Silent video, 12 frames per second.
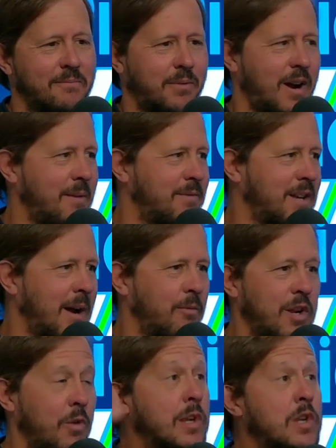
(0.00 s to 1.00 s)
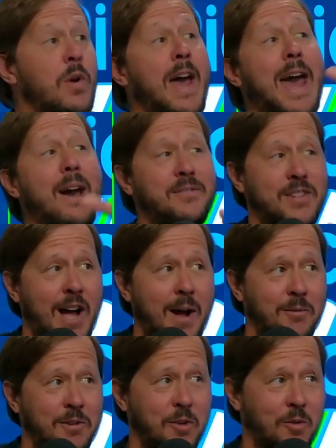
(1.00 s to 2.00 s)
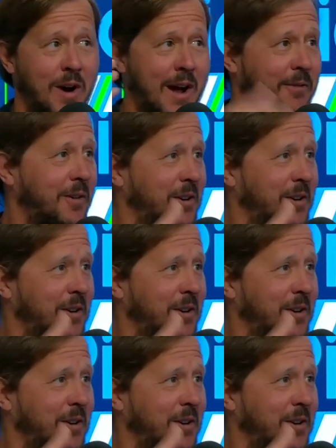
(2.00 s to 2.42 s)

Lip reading: prime time when you have time with your wife